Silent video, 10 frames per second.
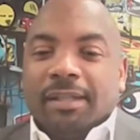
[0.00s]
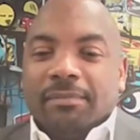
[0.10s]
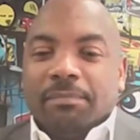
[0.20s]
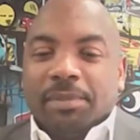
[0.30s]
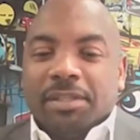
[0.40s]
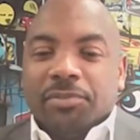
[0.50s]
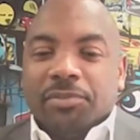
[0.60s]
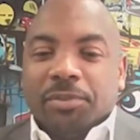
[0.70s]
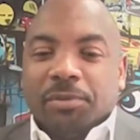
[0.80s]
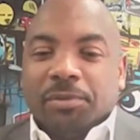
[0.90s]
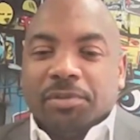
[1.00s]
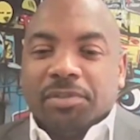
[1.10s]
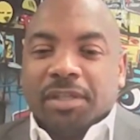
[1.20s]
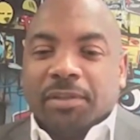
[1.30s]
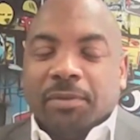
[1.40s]
get potential
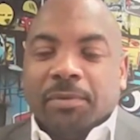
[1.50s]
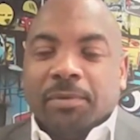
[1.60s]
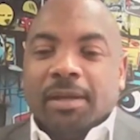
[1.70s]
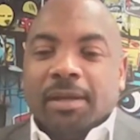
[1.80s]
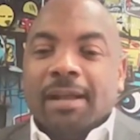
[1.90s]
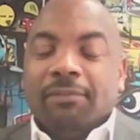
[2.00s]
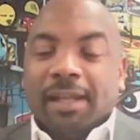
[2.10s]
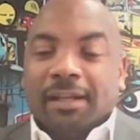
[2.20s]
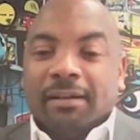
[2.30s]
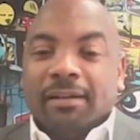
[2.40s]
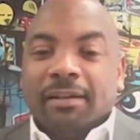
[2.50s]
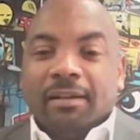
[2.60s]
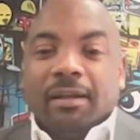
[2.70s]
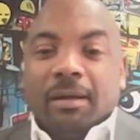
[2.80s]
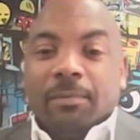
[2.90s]
jurors and you have like
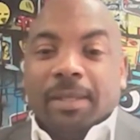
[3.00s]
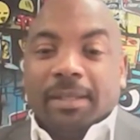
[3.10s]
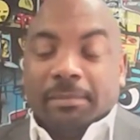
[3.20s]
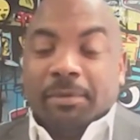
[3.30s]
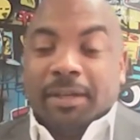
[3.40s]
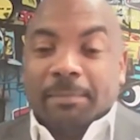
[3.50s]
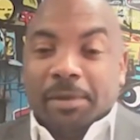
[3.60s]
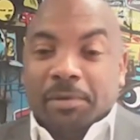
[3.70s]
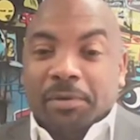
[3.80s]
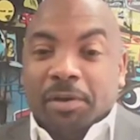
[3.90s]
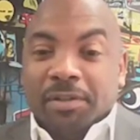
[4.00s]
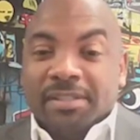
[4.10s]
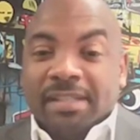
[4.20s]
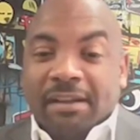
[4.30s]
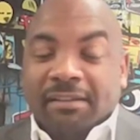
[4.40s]
a weekend. You bring them in on
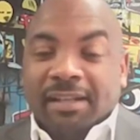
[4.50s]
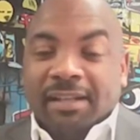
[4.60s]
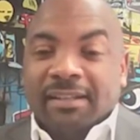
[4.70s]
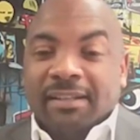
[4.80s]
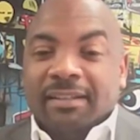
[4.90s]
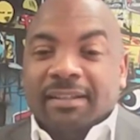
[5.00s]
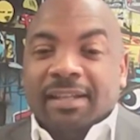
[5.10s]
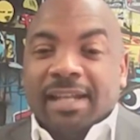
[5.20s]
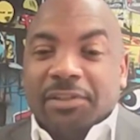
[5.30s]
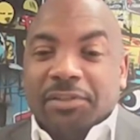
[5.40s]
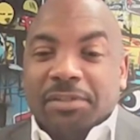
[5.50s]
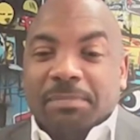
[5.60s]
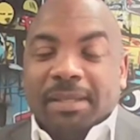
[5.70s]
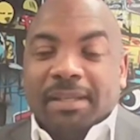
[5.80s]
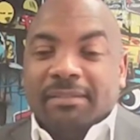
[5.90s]
a Saturday, and you
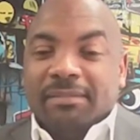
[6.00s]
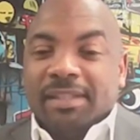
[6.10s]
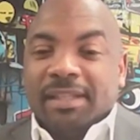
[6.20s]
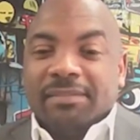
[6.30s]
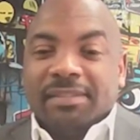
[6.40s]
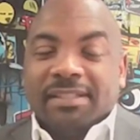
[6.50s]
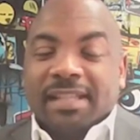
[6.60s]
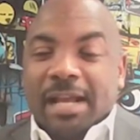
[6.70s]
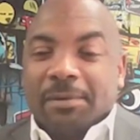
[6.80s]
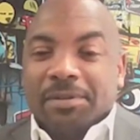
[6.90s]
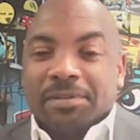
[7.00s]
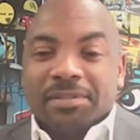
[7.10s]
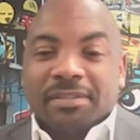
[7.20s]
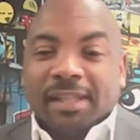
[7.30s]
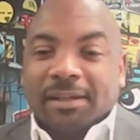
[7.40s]
spend say 6
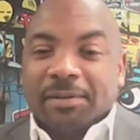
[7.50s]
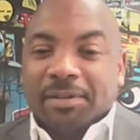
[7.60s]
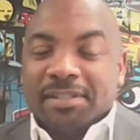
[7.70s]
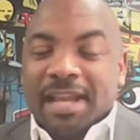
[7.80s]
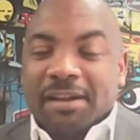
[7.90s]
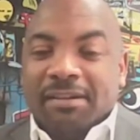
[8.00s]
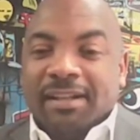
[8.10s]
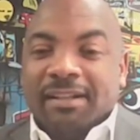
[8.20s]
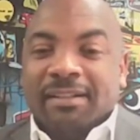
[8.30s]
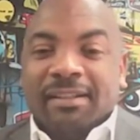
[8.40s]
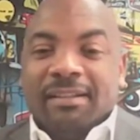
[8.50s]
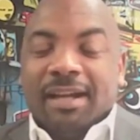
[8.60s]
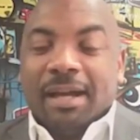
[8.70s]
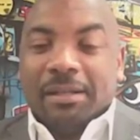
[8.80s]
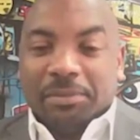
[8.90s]
hours like on a Saturday
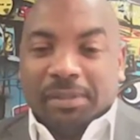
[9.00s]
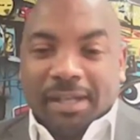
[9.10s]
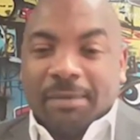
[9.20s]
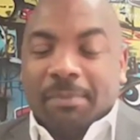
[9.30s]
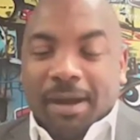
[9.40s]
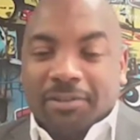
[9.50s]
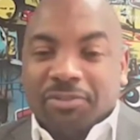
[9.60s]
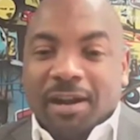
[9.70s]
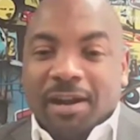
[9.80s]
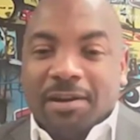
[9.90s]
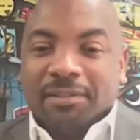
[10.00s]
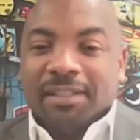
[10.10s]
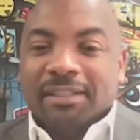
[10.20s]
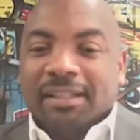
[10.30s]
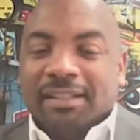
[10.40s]
doing like a mock
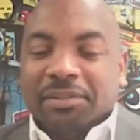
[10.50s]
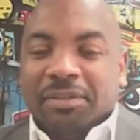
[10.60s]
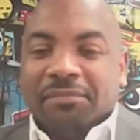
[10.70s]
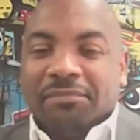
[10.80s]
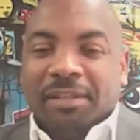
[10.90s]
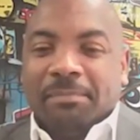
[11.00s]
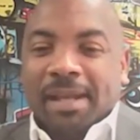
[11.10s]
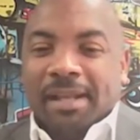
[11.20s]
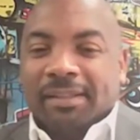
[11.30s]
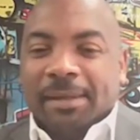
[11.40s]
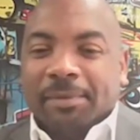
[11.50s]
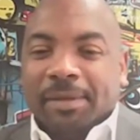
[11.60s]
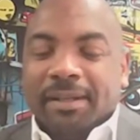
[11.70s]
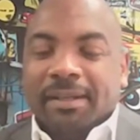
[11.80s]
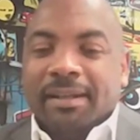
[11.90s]
trial, and you get feedback that
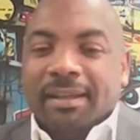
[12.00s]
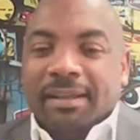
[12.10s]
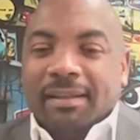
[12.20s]
way,